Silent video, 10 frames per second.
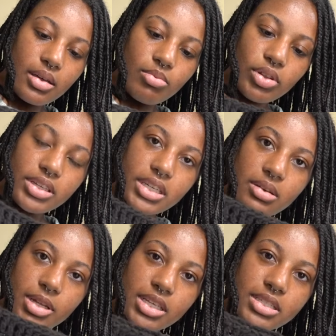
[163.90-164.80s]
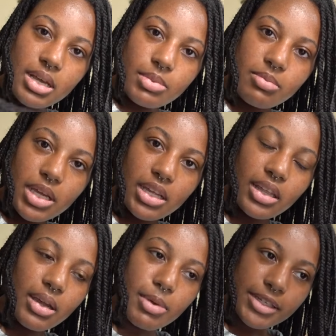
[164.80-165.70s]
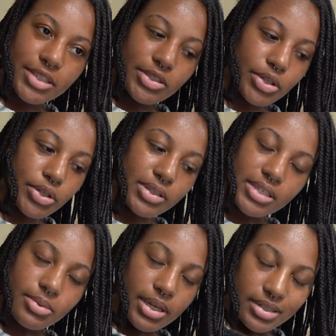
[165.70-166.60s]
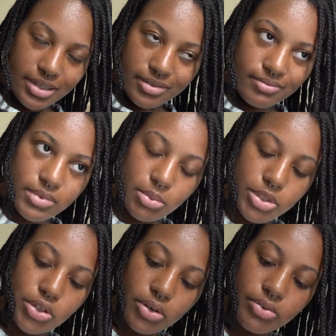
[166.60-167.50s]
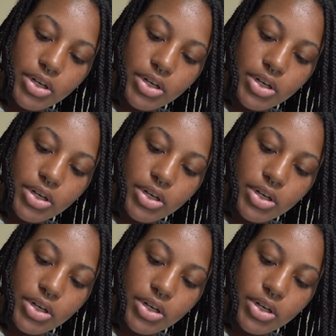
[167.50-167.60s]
am really excited about this. I'm gonna make it like a maxi skirt. That's why I need so much yarn for